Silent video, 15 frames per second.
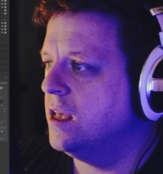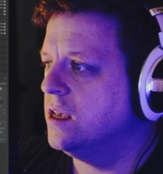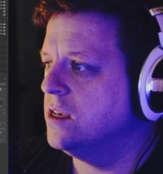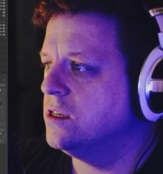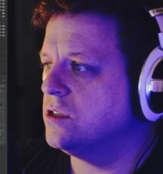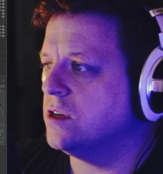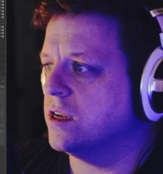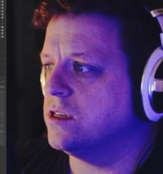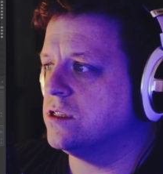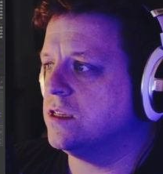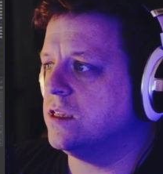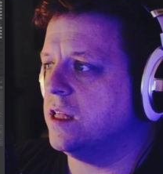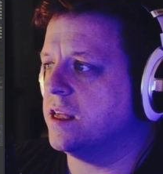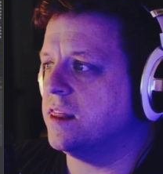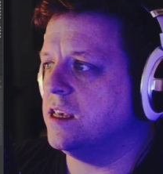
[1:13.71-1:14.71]
So I can just
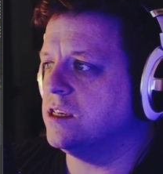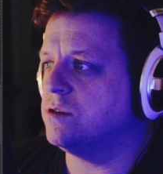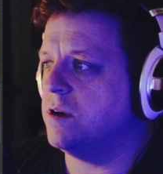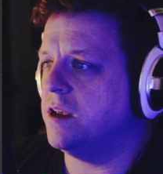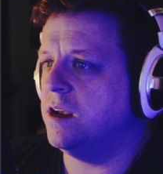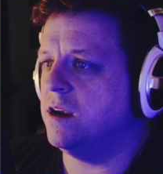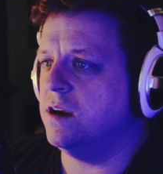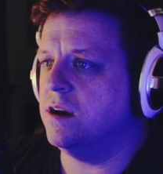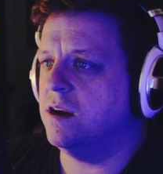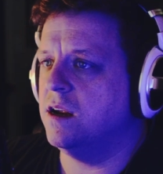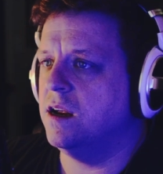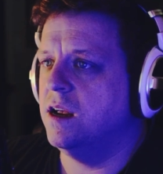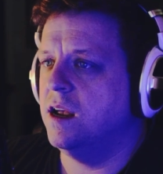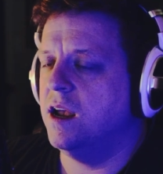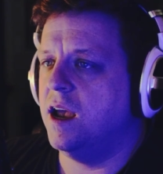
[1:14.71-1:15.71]
click this right here,
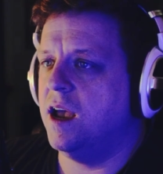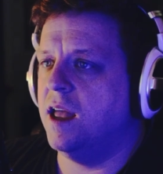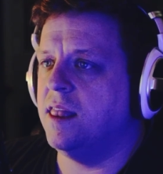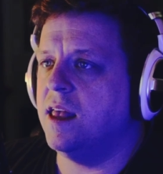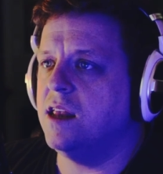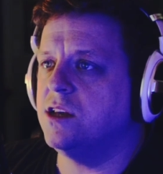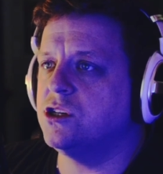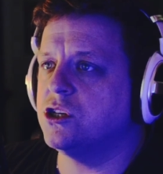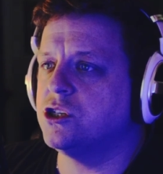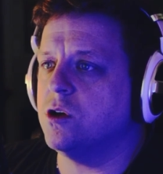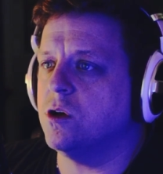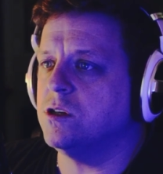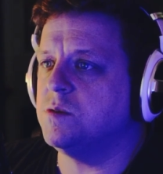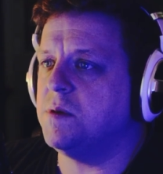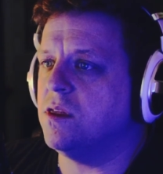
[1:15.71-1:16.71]
and then it just
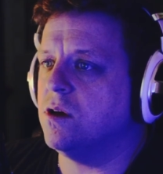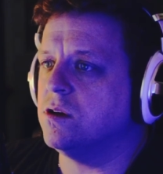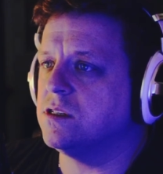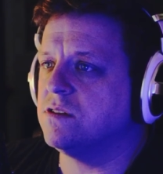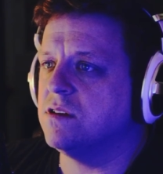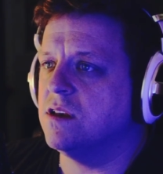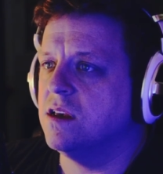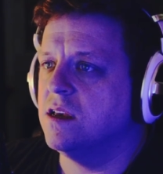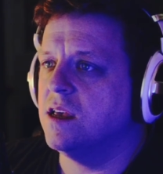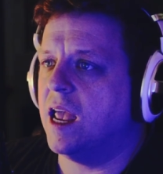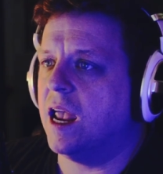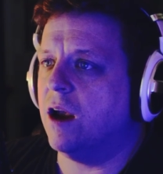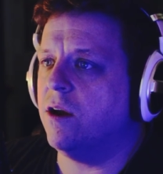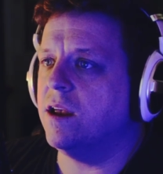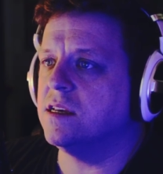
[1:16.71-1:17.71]
shows me those
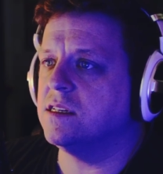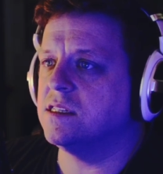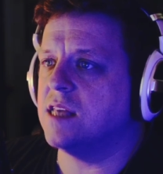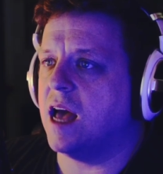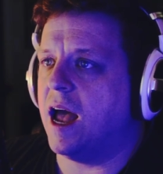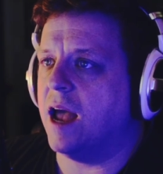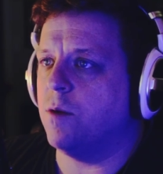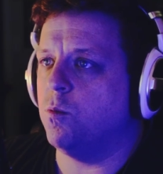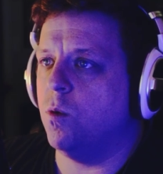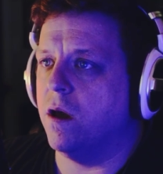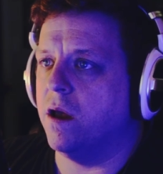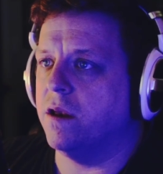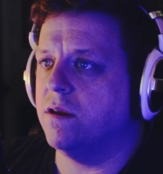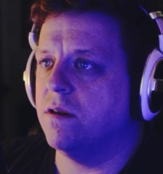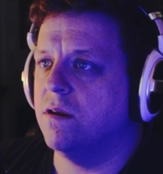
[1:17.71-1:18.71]
areas that I
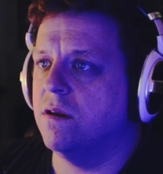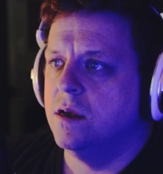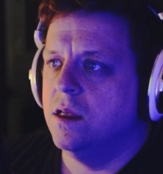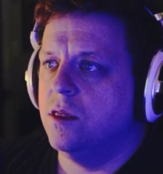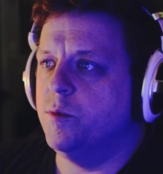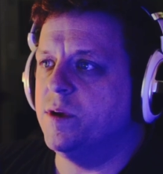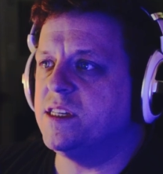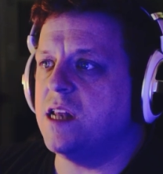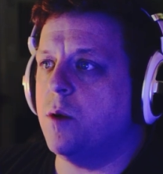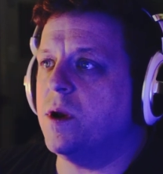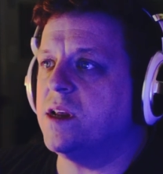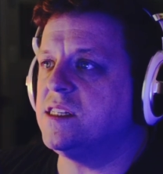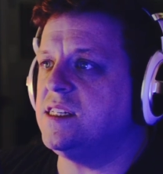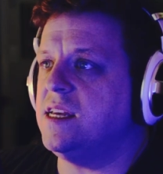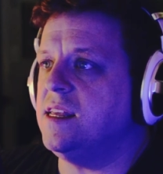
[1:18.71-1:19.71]
want. The reason I
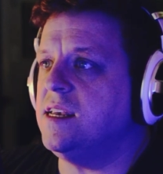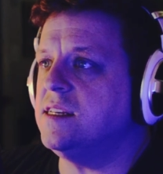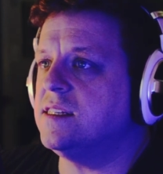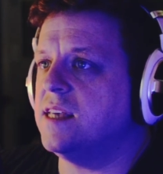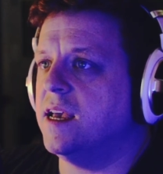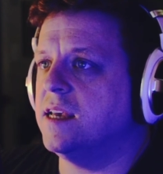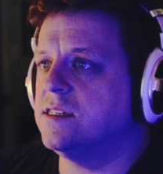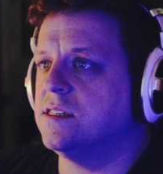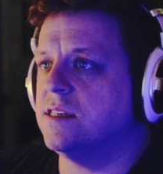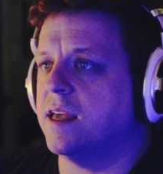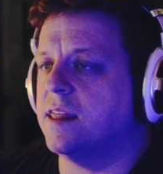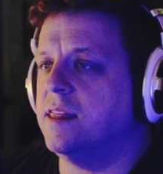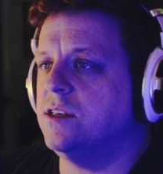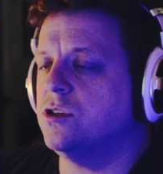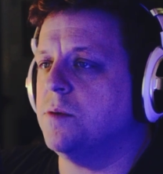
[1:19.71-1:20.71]
want to see these things is
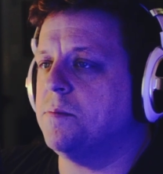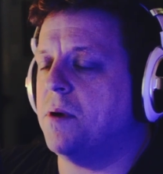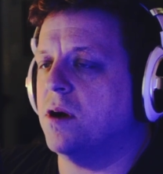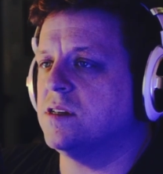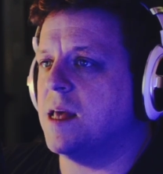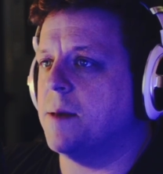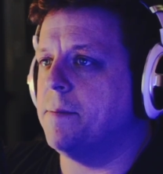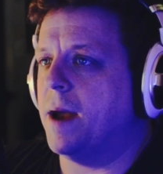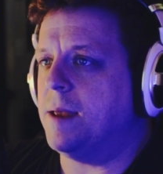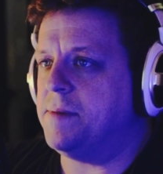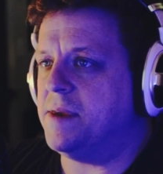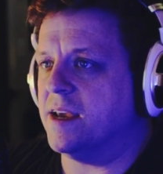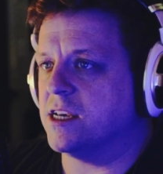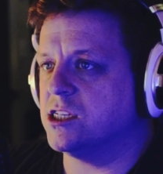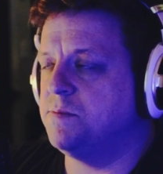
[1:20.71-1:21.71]
like these are the parts that might
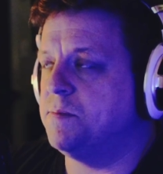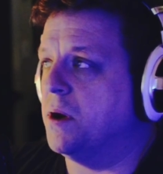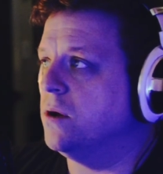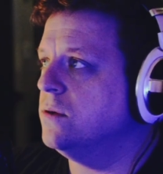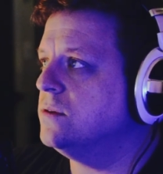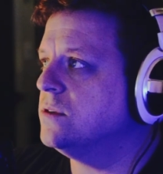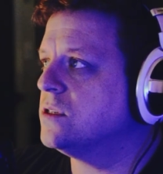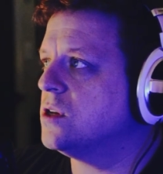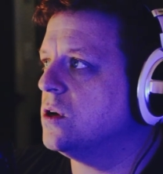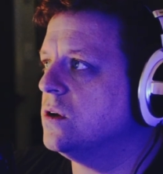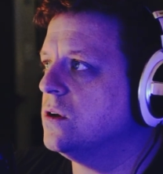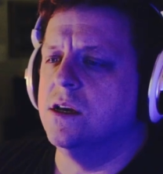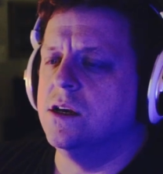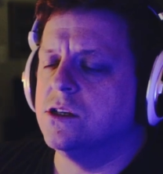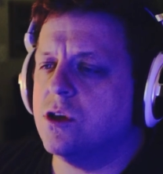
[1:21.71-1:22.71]
be exposed.
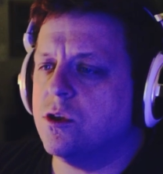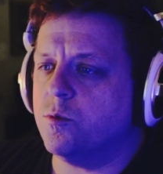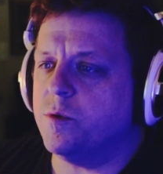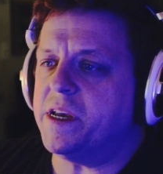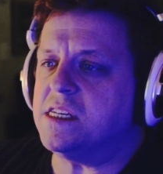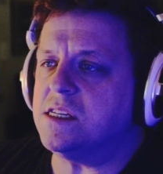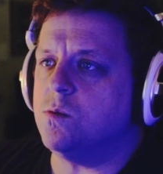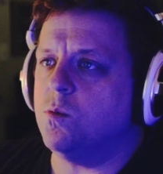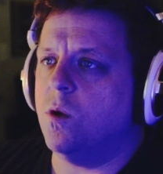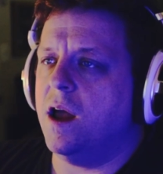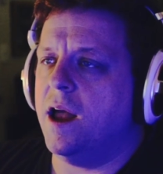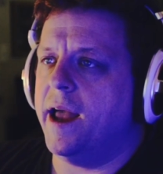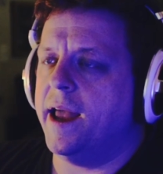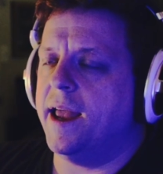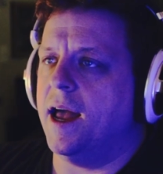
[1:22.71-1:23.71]
So the reason
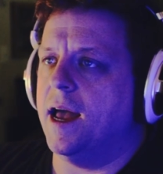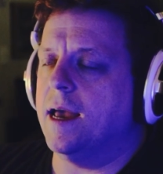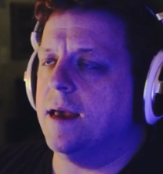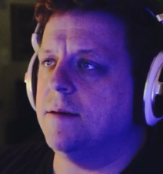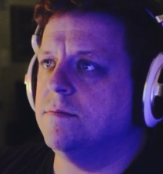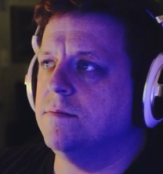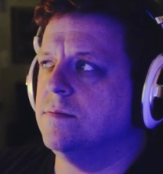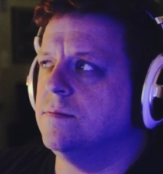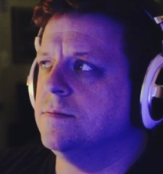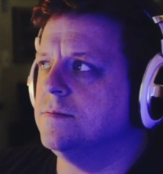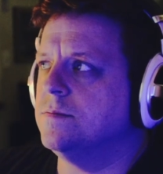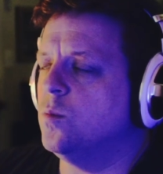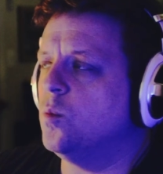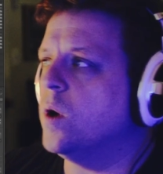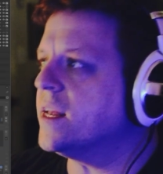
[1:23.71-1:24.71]
why I'm
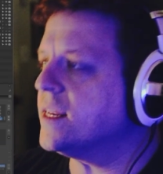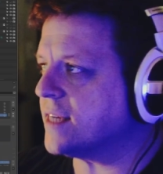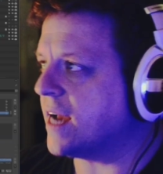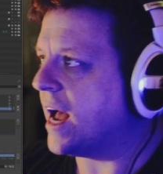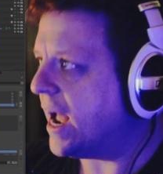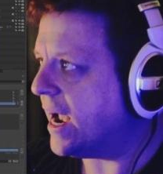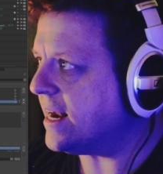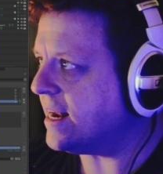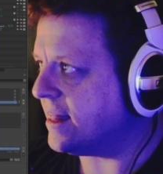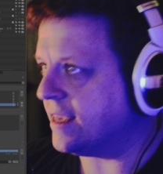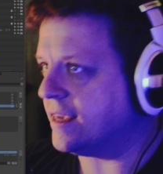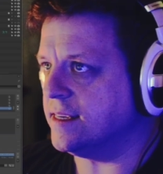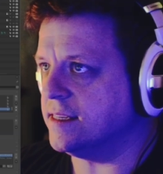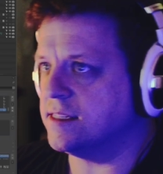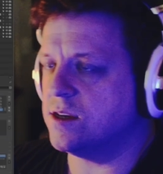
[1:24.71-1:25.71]
wanting to hide
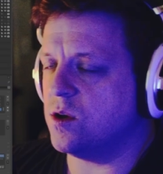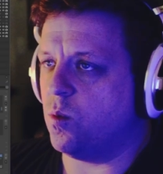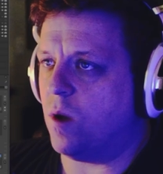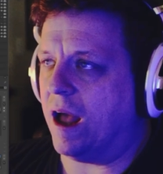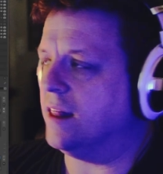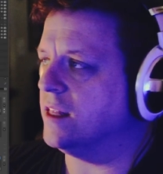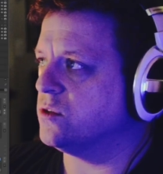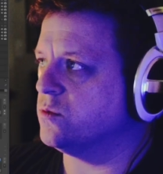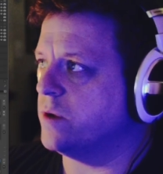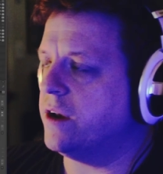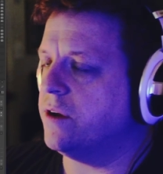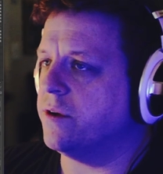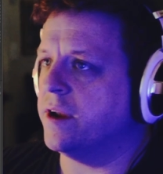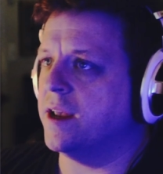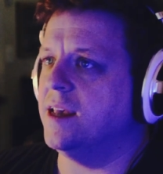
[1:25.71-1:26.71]
these while it's
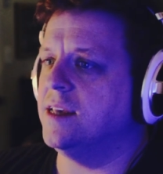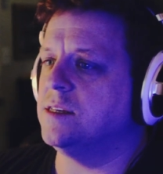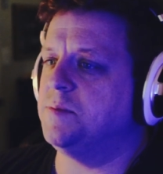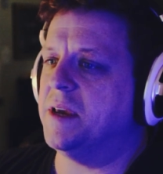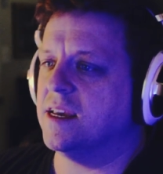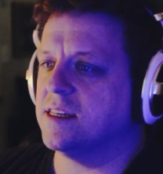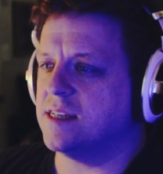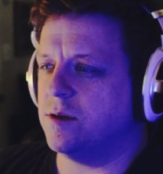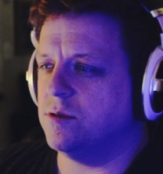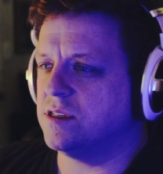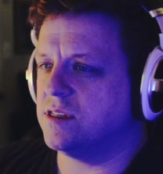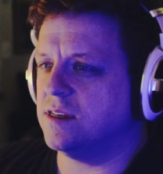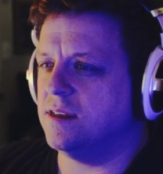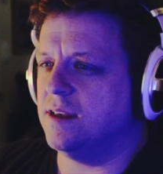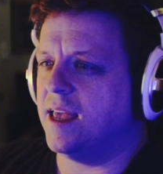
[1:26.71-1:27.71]
rendering is because I
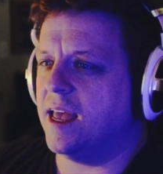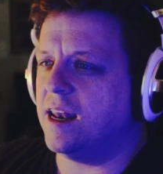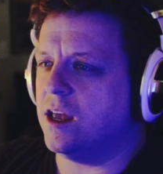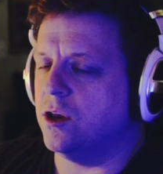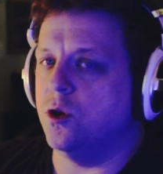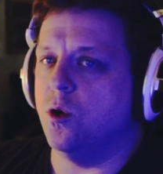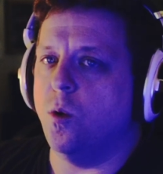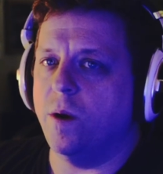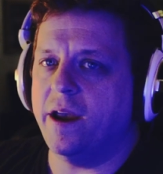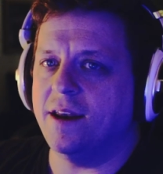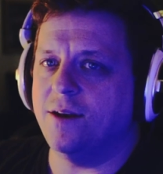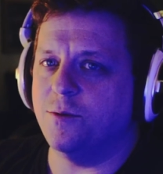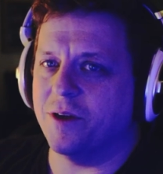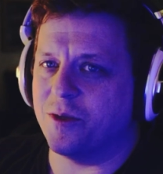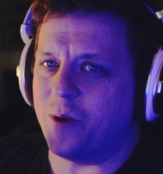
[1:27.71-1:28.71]
was getting
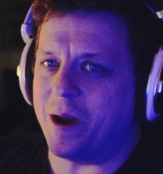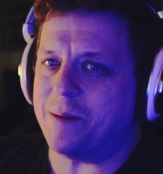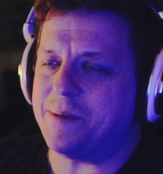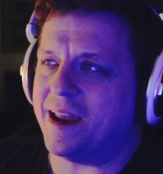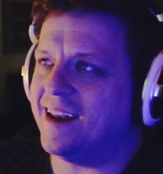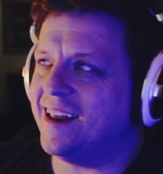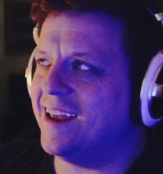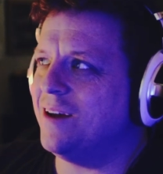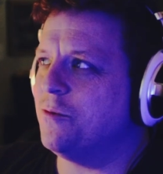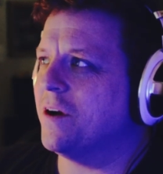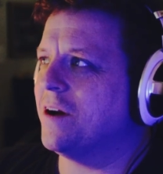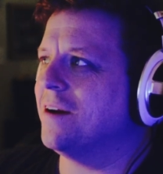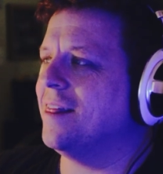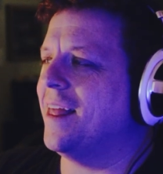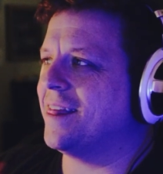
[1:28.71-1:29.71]
annoyed with weight painting
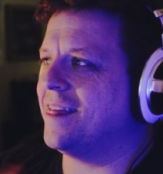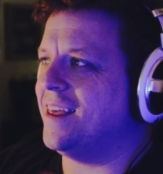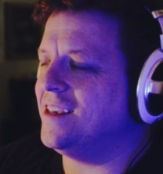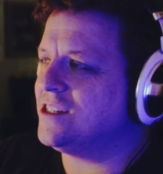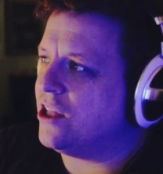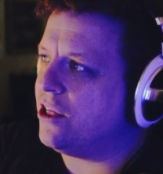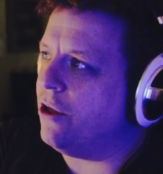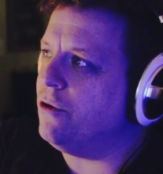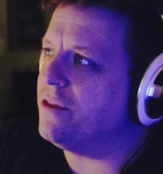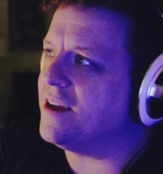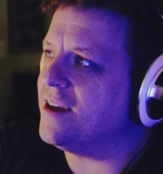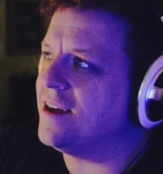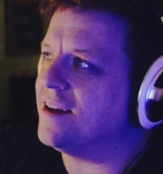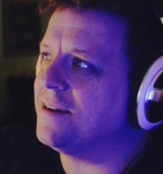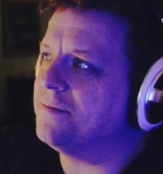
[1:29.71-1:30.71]
where like his
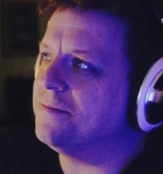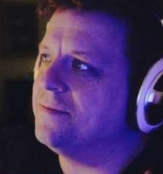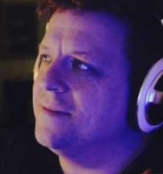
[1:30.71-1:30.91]
clothing,